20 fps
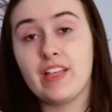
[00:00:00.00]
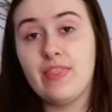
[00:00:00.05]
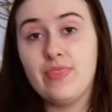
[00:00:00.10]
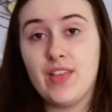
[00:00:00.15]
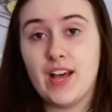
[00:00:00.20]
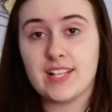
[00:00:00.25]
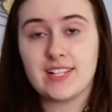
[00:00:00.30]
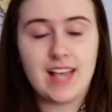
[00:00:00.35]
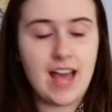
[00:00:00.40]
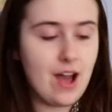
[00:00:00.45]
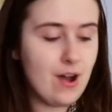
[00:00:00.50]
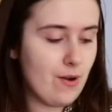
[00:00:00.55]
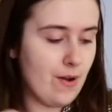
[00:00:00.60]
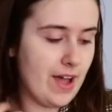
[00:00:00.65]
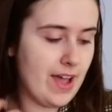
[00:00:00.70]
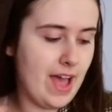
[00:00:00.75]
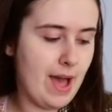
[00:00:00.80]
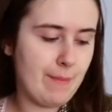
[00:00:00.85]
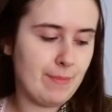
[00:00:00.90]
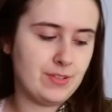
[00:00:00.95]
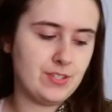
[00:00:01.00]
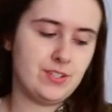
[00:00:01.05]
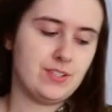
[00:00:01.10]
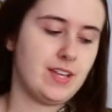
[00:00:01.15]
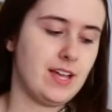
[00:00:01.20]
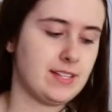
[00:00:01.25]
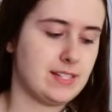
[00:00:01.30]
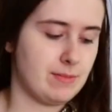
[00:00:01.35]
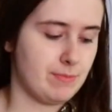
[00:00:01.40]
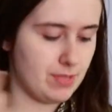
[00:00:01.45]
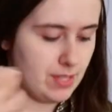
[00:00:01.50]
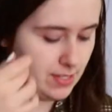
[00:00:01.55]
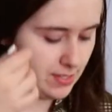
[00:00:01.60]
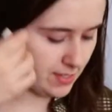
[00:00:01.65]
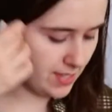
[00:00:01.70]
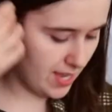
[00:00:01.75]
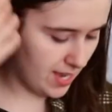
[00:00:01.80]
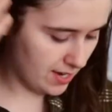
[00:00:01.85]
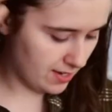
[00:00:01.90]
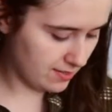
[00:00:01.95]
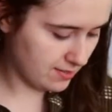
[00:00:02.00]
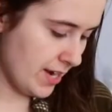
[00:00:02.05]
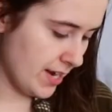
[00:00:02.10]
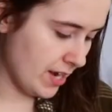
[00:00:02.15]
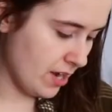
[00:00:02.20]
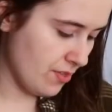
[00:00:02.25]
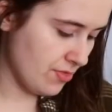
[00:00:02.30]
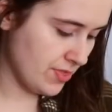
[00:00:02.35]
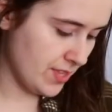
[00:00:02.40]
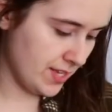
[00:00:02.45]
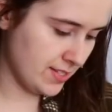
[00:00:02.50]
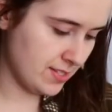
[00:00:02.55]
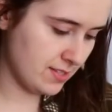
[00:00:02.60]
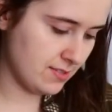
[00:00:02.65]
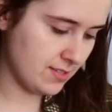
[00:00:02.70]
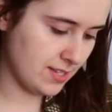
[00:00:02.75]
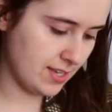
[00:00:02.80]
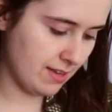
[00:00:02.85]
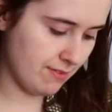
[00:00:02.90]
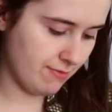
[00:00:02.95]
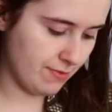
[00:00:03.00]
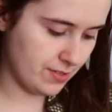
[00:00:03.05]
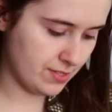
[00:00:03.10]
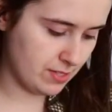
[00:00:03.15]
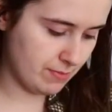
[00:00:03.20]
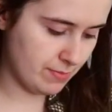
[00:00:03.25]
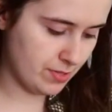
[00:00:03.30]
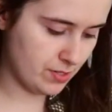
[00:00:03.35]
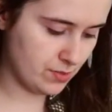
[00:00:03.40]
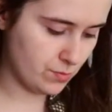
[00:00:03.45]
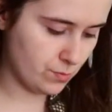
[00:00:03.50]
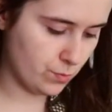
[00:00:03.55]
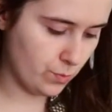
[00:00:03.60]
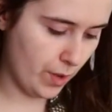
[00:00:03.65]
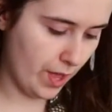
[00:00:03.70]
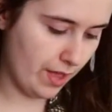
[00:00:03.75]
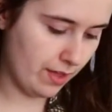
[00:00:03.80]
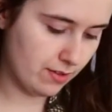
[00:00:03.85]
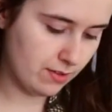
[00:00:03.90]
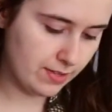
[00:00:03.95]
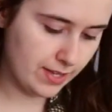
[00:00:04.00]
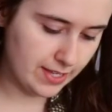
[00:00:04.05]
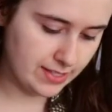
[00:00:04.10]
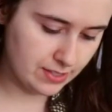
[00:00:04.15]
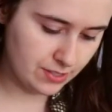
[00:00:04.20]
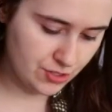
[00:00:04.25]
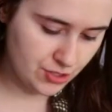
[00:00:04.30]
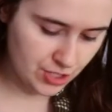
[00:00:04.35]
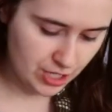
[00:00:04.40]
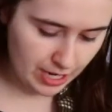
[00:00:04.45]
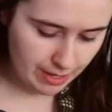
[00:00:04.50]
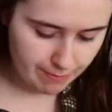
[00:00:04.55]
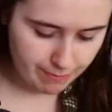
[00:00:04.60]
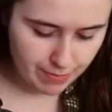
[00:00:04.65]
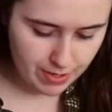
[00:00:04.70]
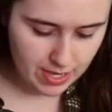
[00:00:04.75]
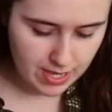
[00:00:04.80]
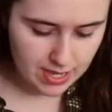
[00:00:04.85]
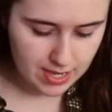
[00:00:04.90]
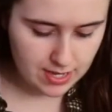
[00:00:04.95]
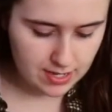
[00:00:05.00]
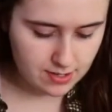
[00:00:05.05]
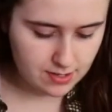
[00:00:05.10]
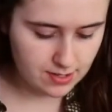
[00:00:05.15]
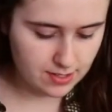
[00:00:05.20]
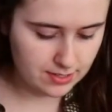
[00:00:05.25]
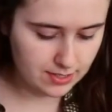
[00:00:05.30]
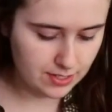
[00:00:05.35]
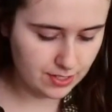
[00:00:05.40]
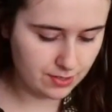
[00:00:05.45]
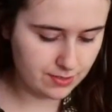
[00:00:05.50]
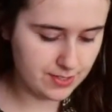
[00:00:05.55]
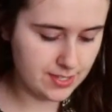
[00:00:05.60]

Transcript: that's how I happened to get some of these things. And I got this as a gift for someone as well. It's a Champion little